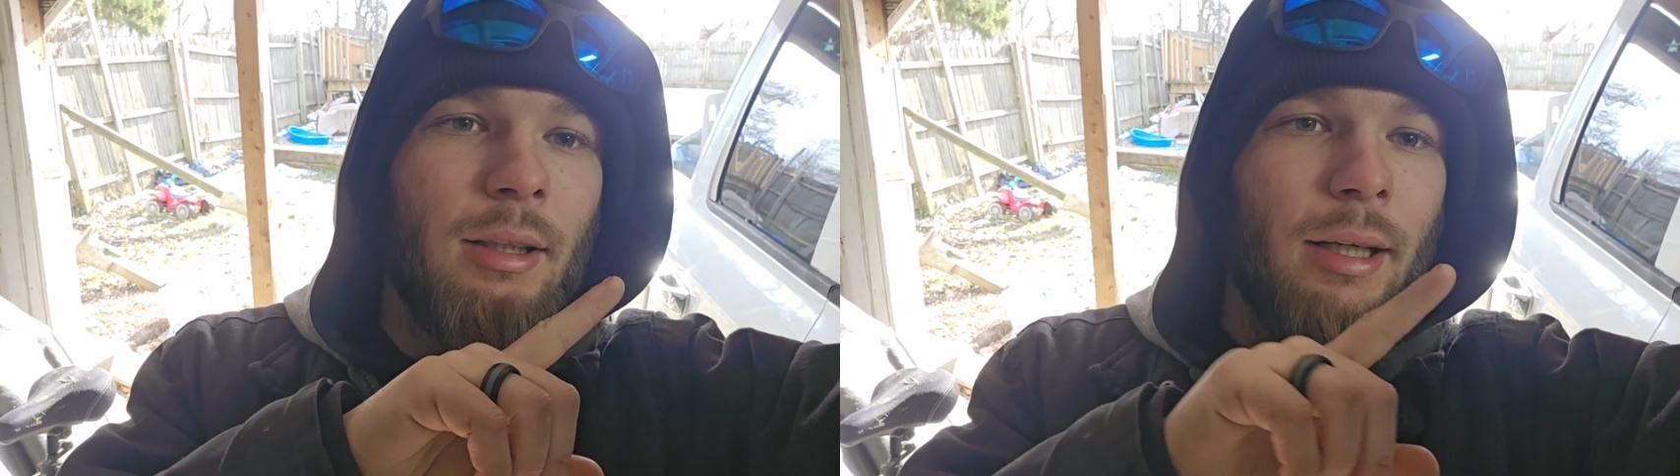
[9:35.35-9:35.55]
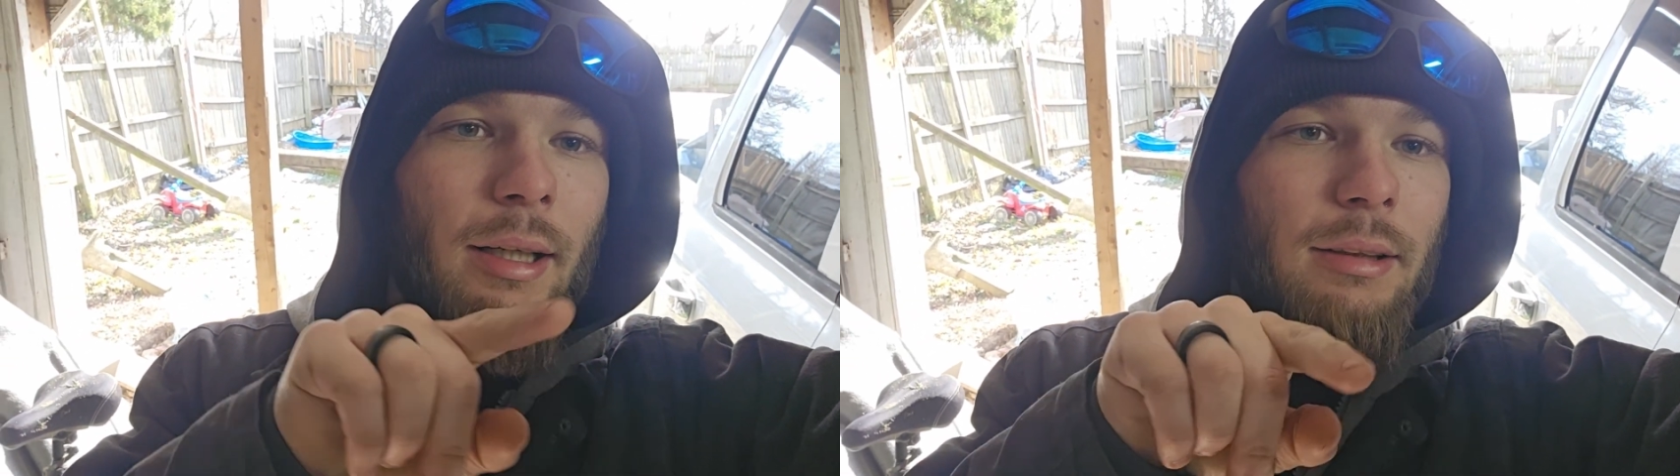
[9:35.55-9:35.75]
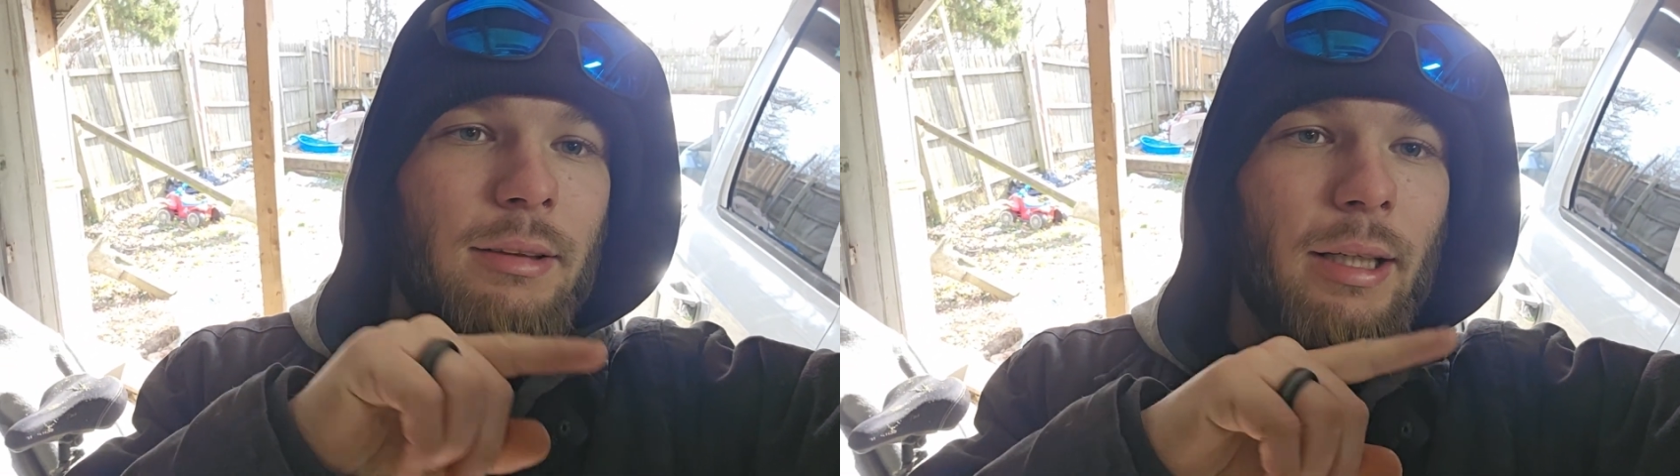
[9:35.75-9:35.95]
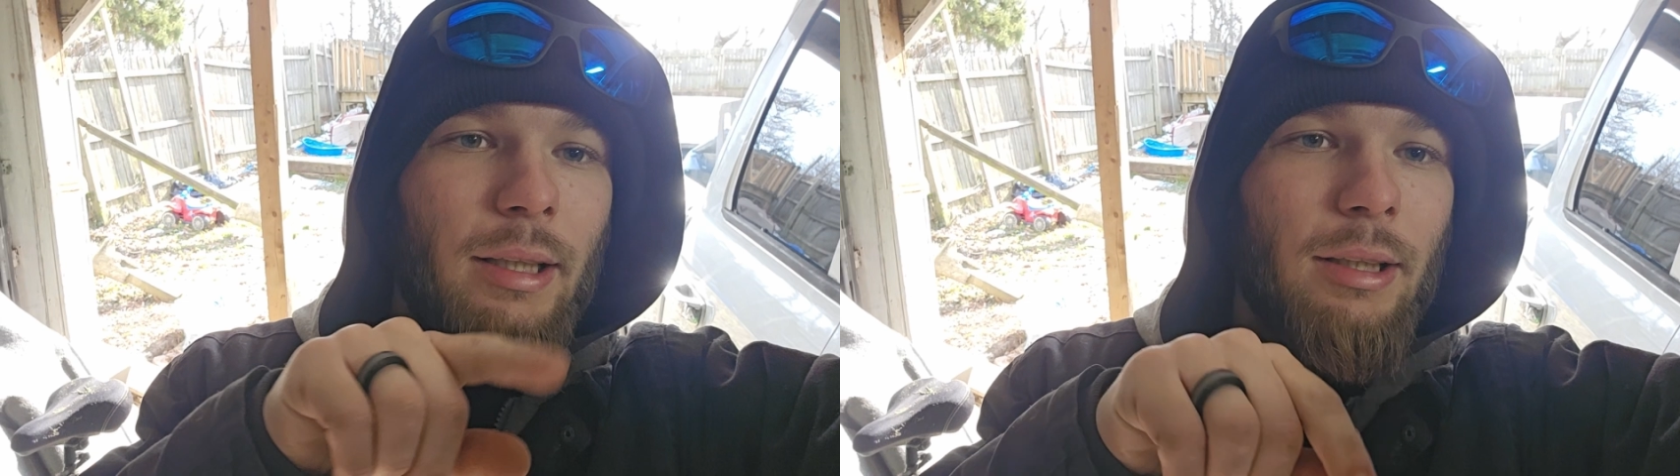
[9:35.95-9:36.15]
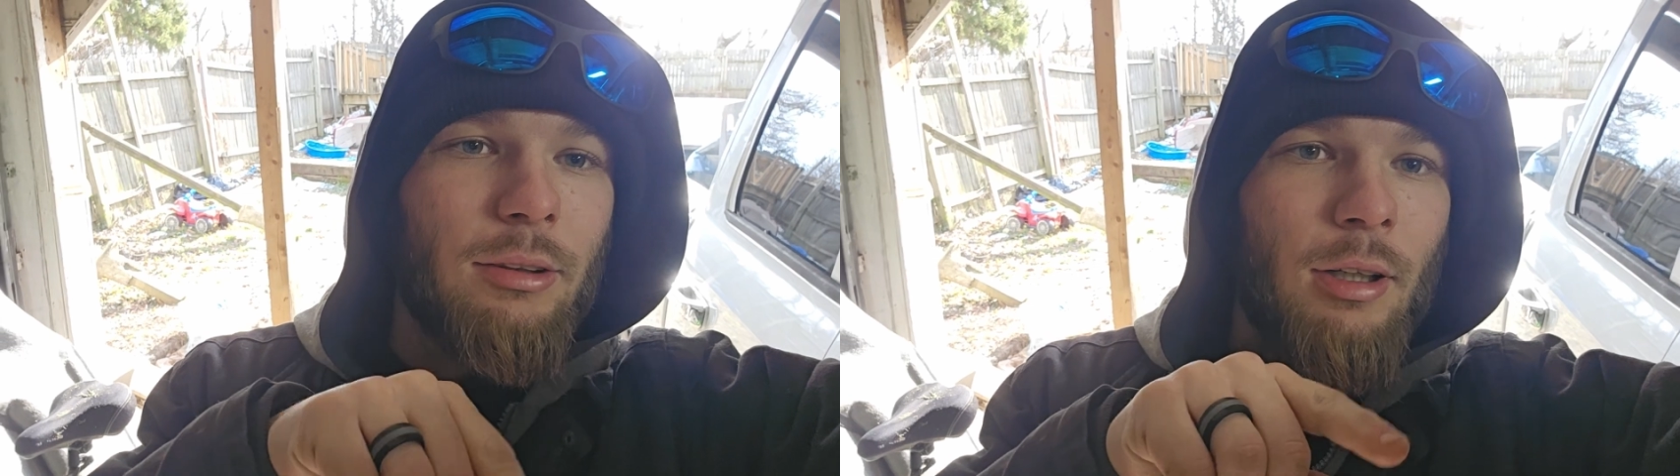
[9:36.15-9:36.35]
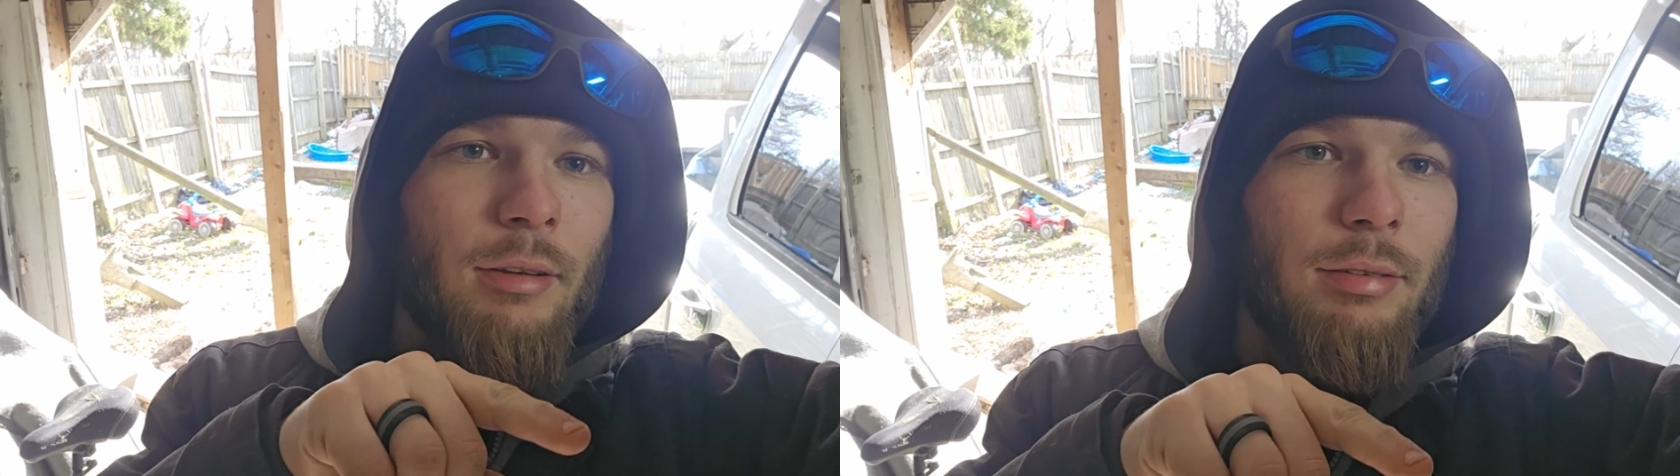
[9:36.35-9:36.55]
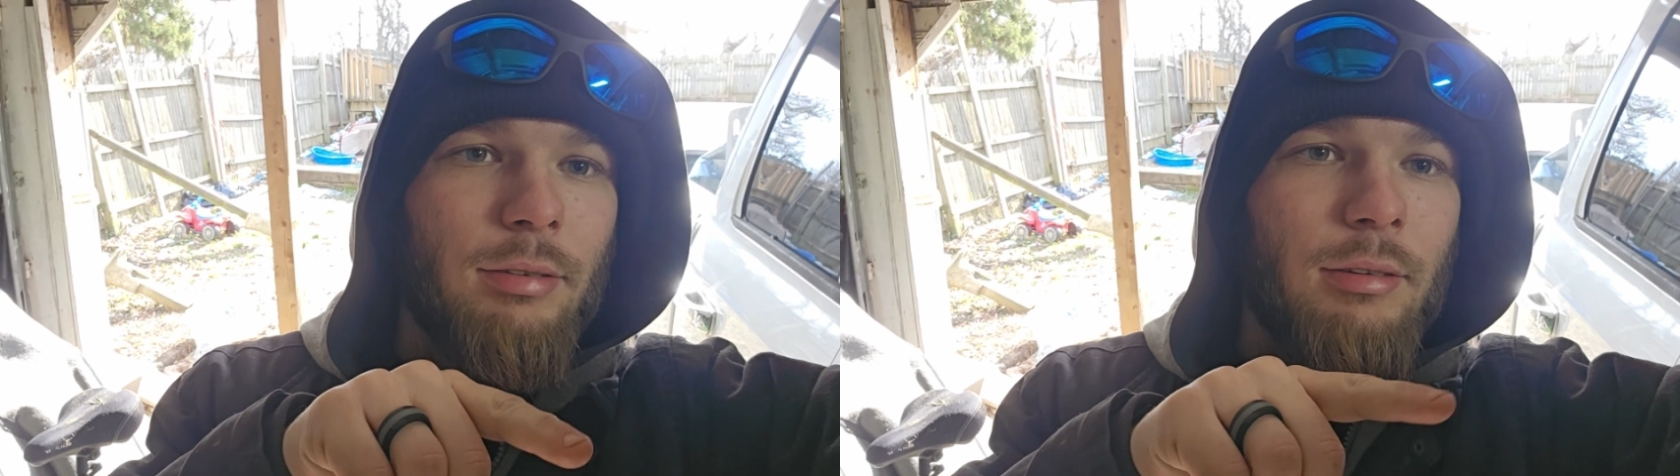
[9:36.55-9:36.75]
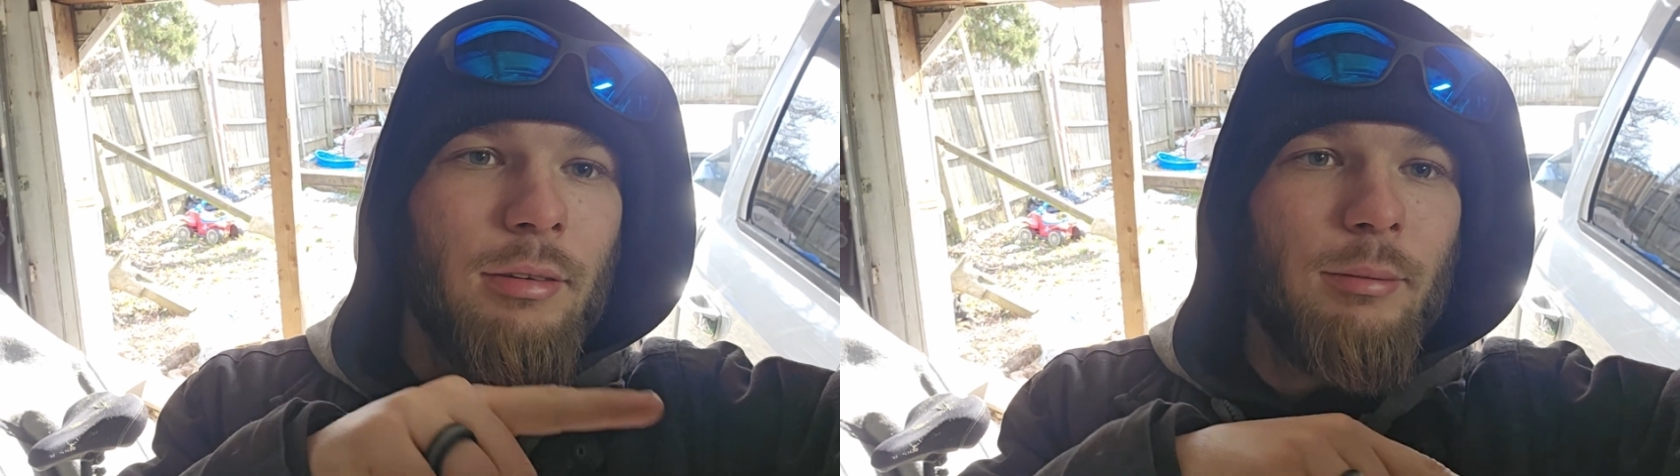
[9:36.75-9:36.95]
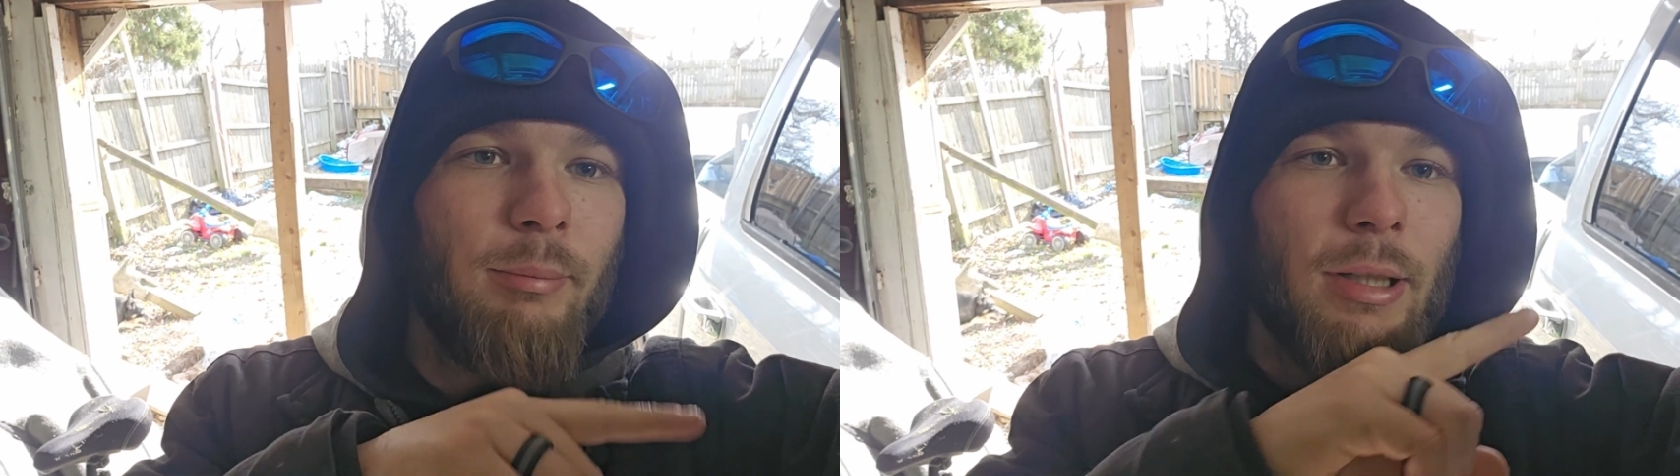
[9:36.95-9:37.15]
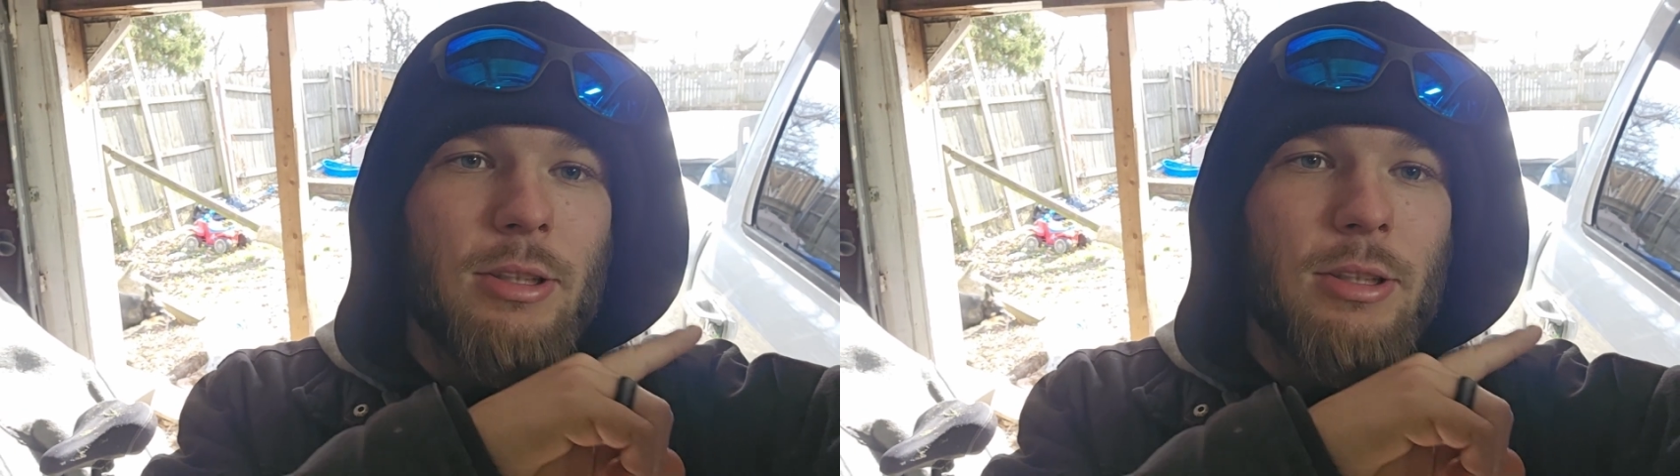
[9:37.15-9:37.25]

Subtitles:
and take things off based